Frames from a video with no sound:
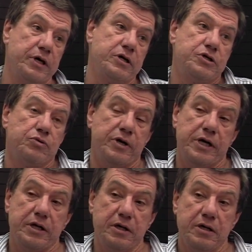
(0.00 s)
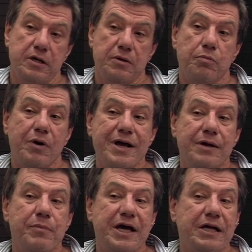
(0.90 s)
doing it,
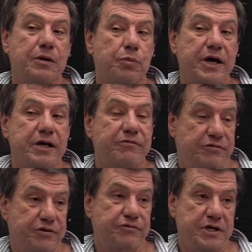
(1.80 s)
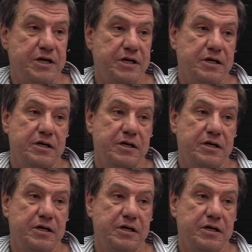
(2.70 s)
making the break at 15.